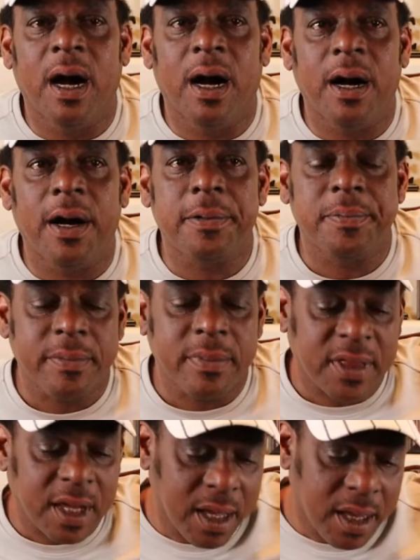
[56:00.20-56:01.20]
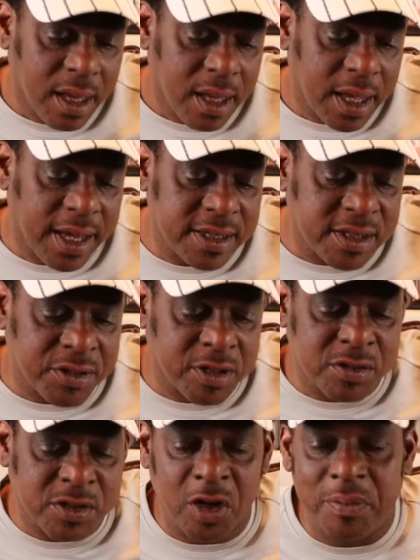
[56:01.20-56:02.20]
Uh, he's on
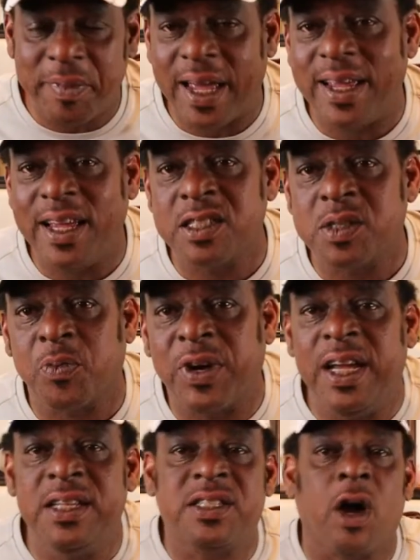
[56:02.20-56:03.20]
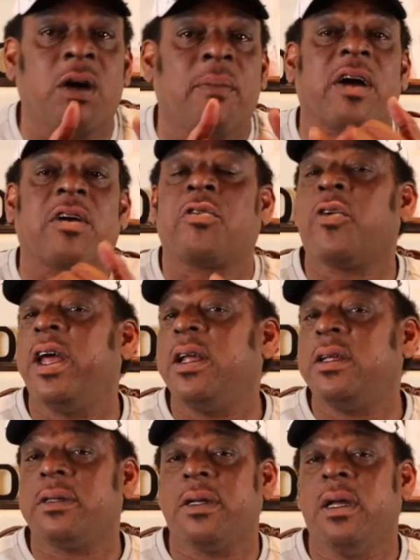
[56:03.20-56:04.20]
YouTube, man. Inspiration. He's talking about
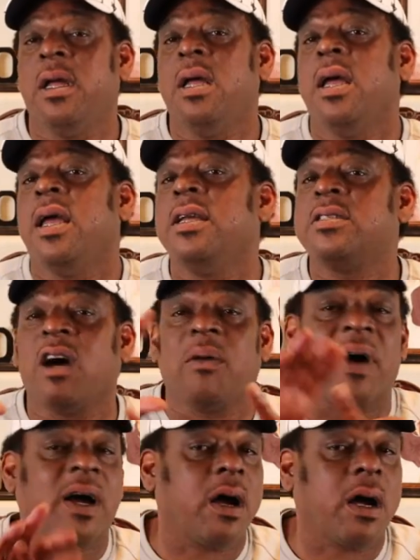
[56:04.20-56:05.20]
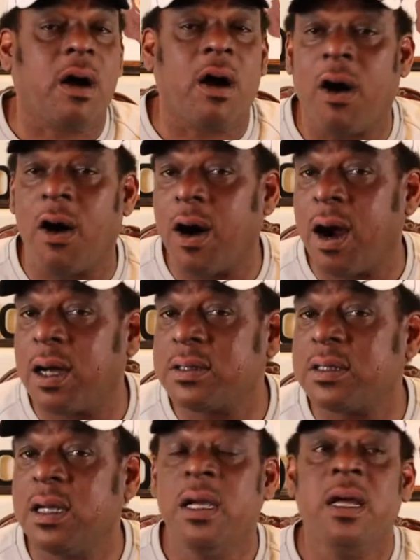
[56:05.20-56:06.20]
credit. He's talking about
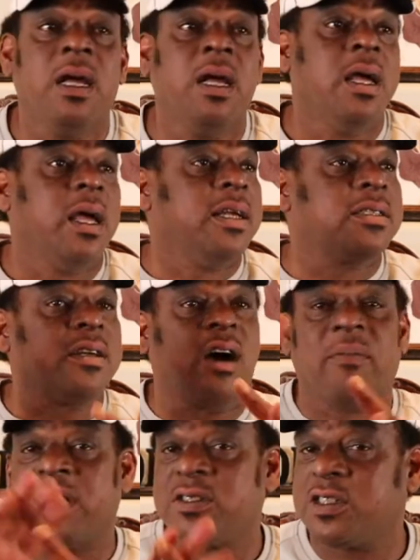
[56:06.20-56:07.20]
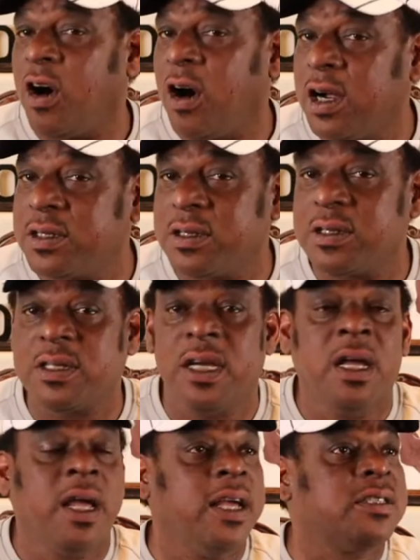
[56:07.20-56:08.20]
cars. He's talking about chargers.
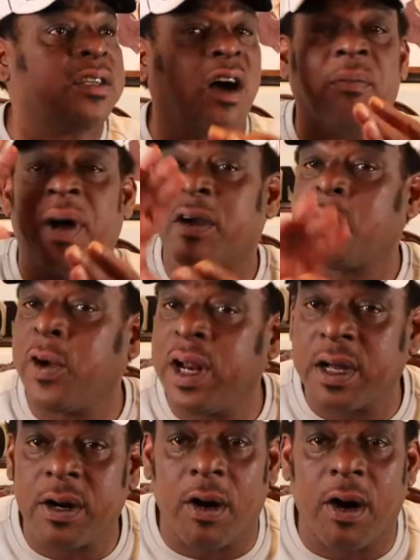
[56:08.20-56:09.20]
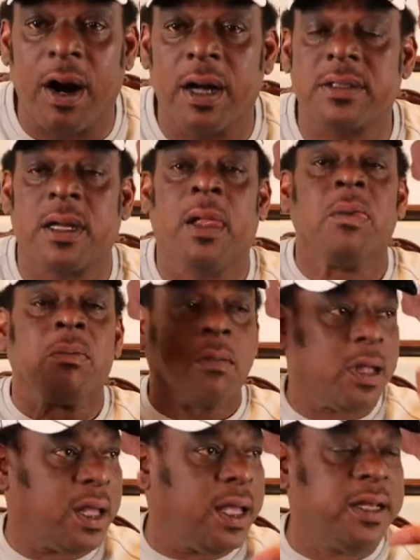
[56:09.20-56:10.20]
He's talking about credit cards.
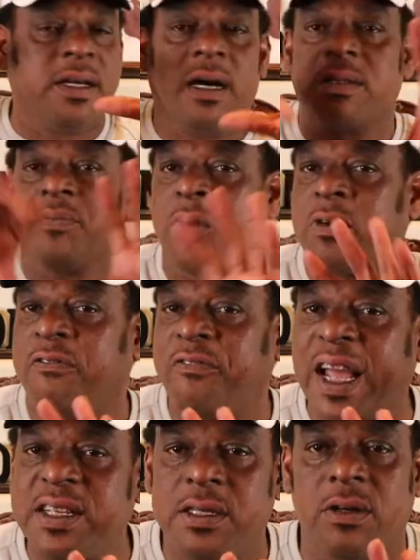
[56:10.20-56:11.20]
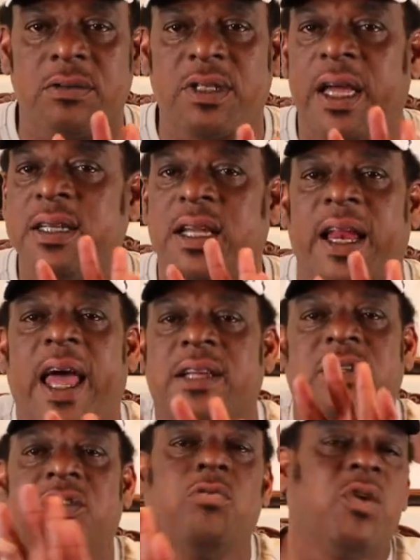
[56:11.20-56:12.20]
He does motivational things that
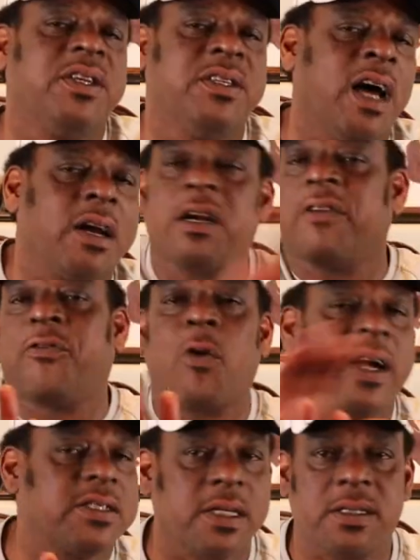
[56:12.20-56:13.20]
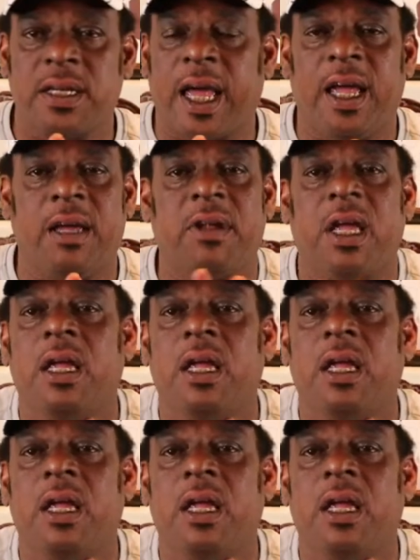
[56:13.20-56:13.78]
has to do with none of the four I just named.